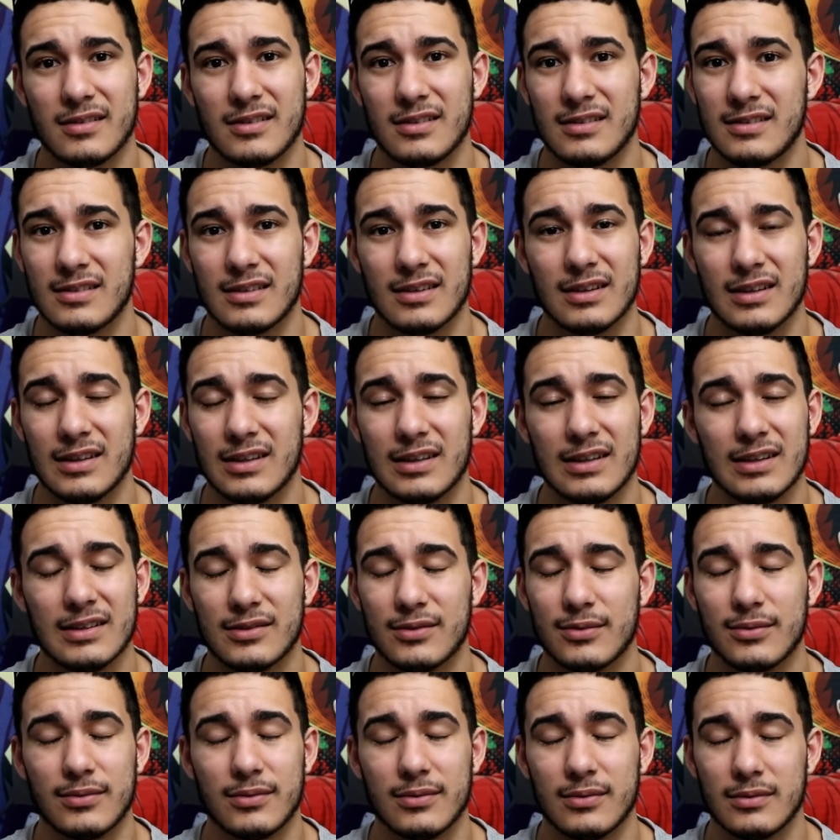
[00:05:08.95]
She's ugly
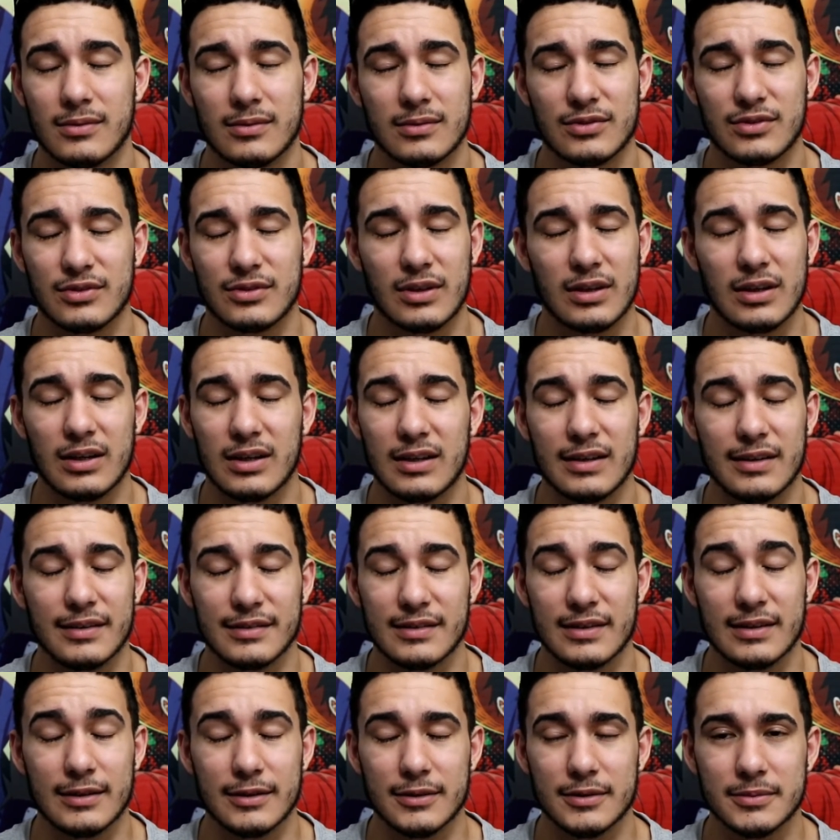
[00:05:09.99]

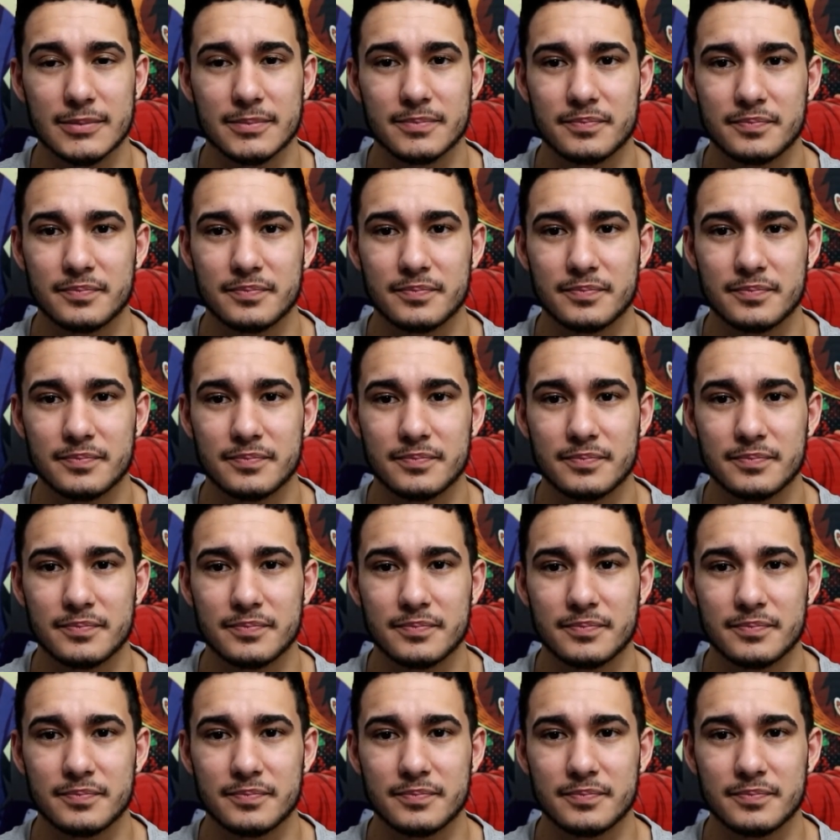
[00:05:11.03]
as hell.